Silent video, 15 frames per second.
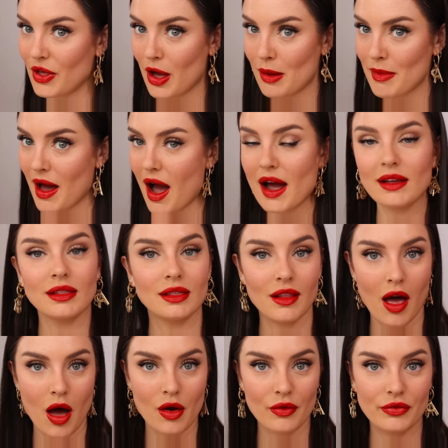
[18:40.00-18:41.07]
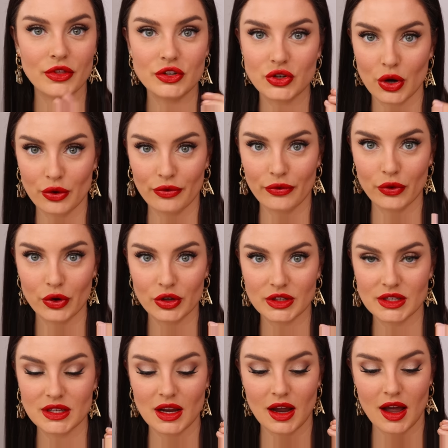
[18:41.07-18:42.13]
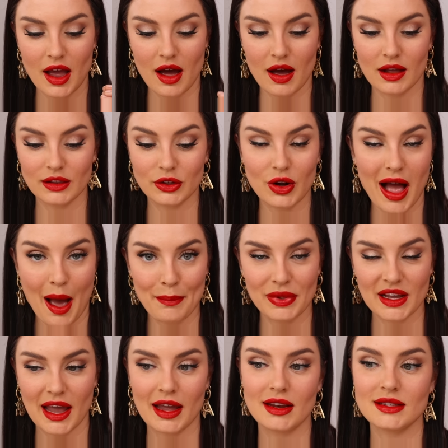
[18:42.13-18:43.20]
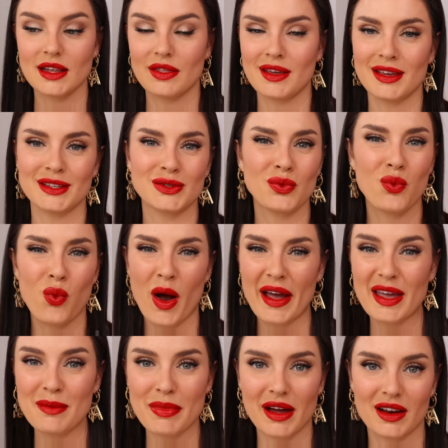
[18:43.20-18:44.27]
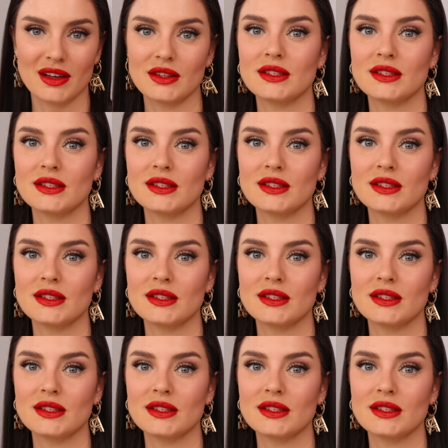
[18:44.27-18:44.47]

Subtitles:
them. I love the doe foot little applicators. I think it's way better.